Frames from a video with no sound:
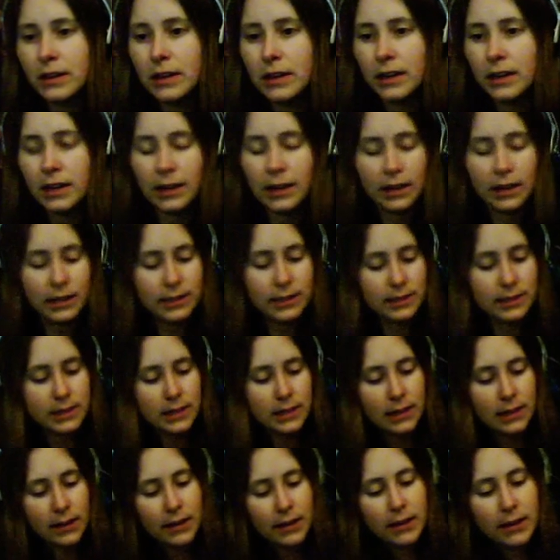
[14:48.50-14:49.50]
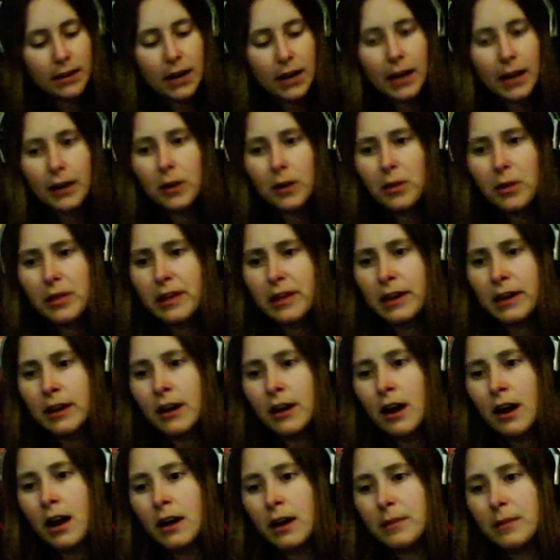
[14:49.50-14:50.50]
And let's see, I don't think
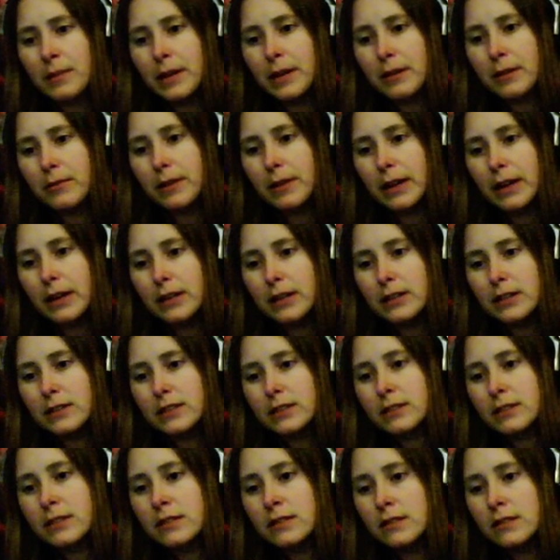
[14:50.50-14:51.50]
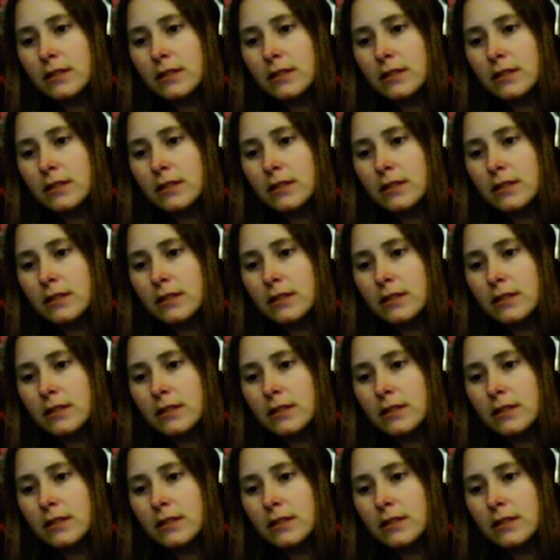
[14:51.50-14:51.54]
augment rares